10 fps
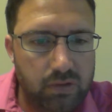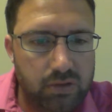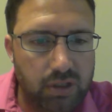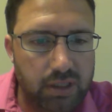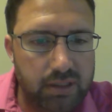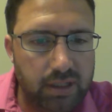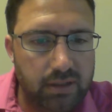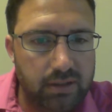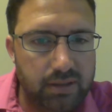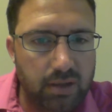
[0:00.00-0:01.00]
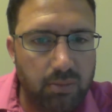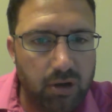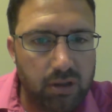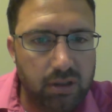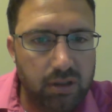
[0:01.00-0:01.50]
trades out of
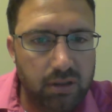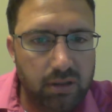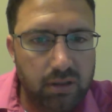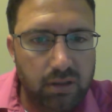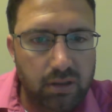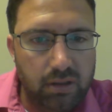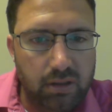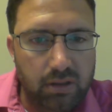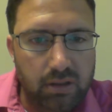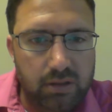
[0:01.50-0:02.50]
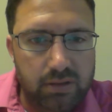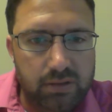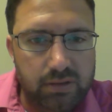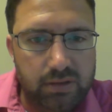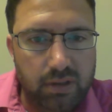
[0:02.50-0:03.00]
Denmark.
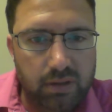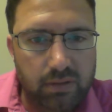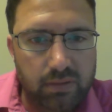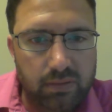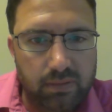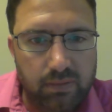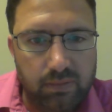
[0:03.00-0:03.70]
So